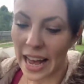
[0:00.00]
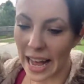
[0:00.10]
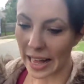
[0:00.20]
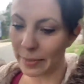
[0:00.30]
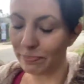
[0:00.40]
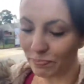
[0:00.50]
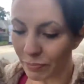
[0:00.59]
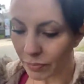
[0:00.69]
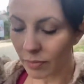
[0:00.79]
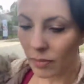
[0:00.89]
Um,
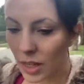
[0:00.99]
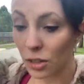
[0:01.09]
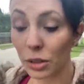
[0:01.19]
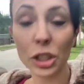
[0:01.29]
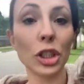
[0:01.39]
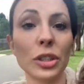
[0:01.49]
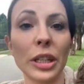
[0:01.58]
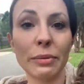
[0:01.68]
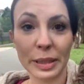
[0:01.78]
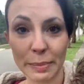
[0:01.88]
so it's
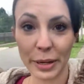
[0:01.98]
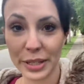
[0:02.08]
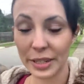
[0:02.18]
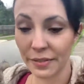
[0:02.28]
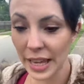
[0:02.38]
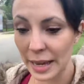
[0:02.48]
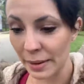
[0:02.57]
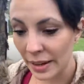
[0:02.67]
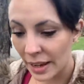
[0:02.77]
usually a really positive thing.